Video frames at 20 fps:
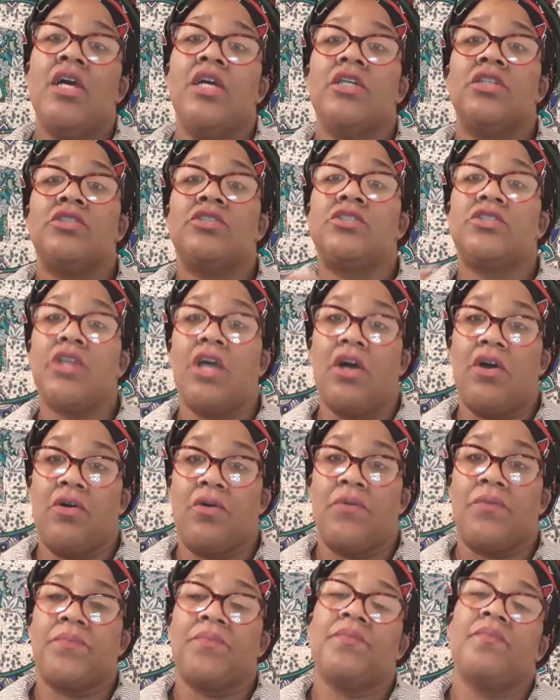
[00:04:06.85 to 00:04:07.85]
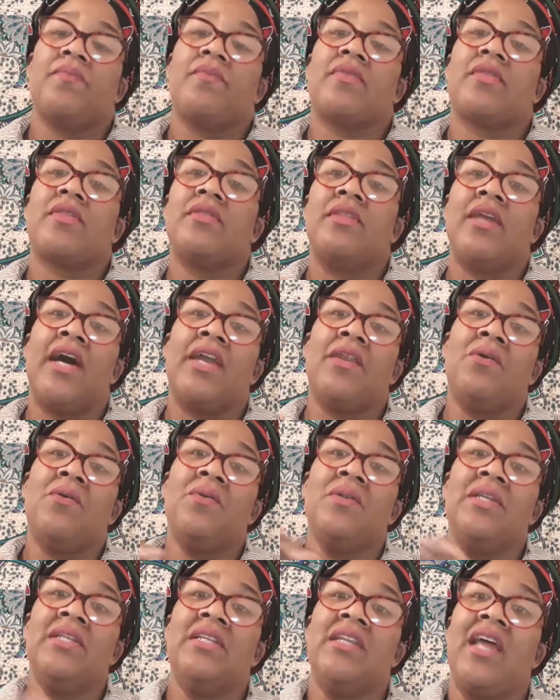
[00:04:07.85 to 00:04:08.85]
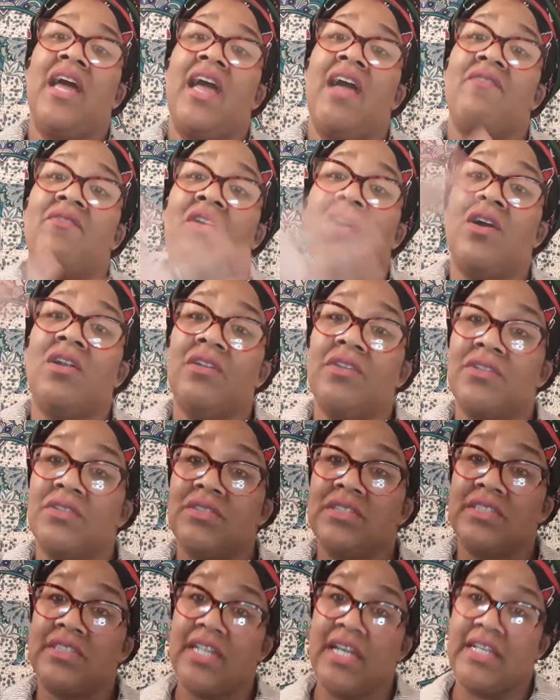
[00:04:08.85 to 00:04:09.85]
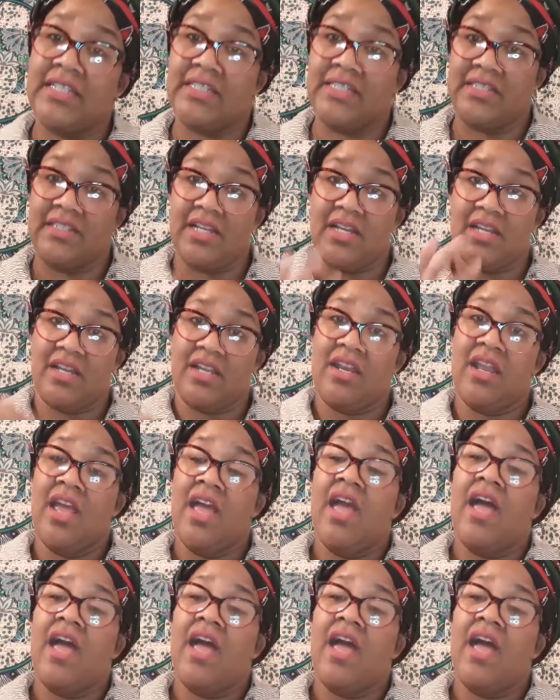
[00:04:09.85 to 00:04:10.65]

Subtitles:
So not only did I have all of those tests done,